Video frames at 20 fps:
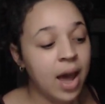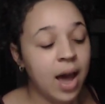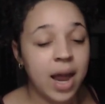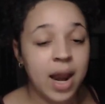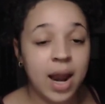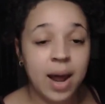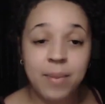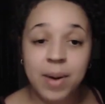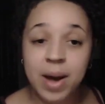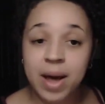
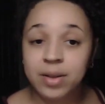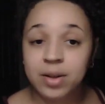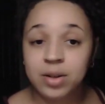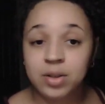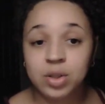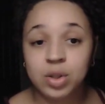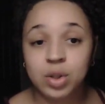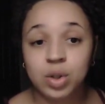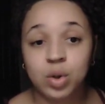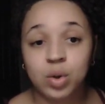and I buy
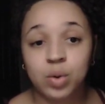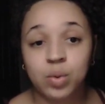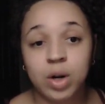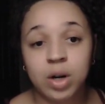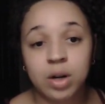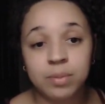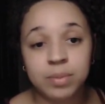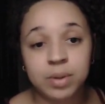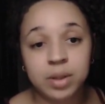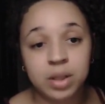those little
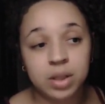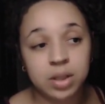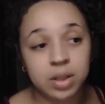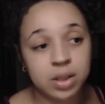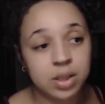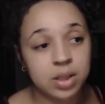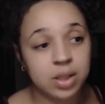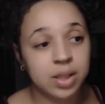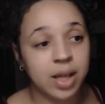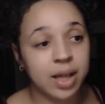
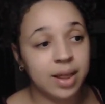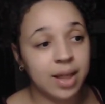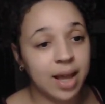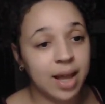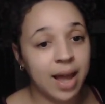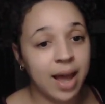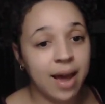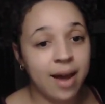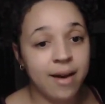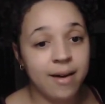workbooks that they
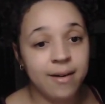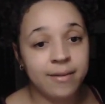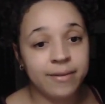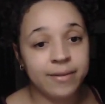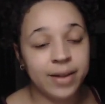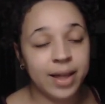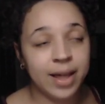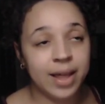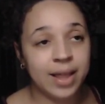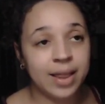have
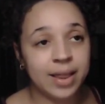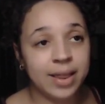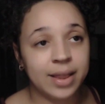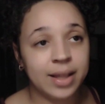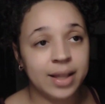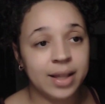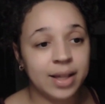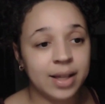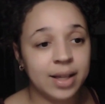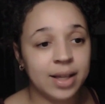in
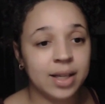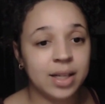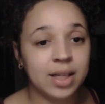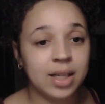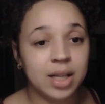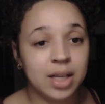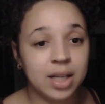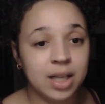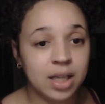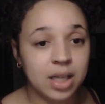the
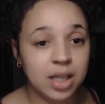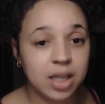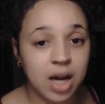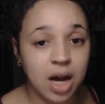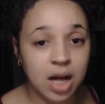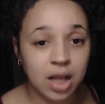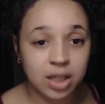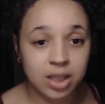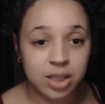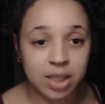
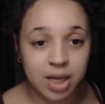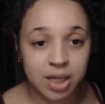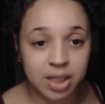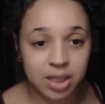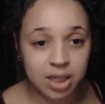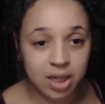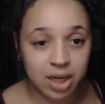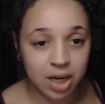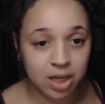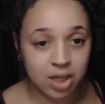dollar
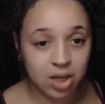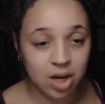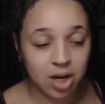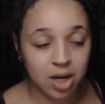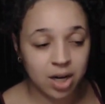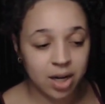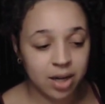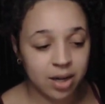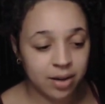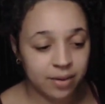section at
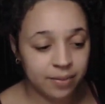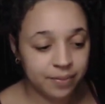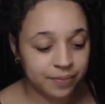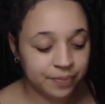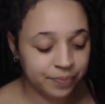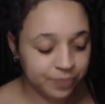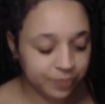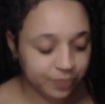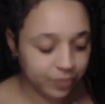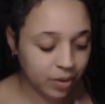Target.
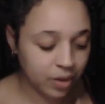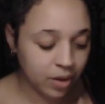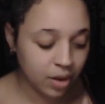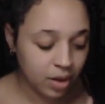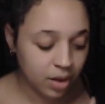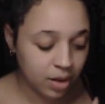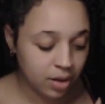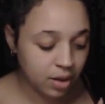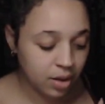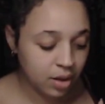
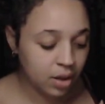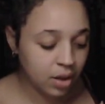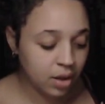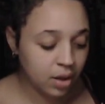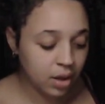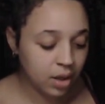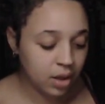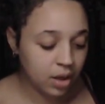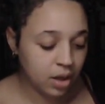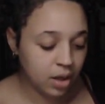
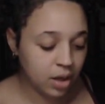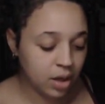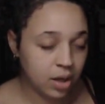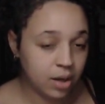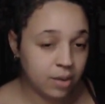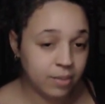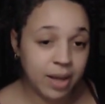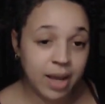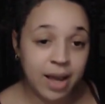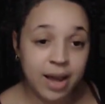
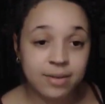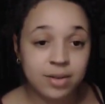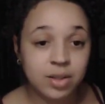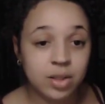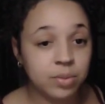Um, they have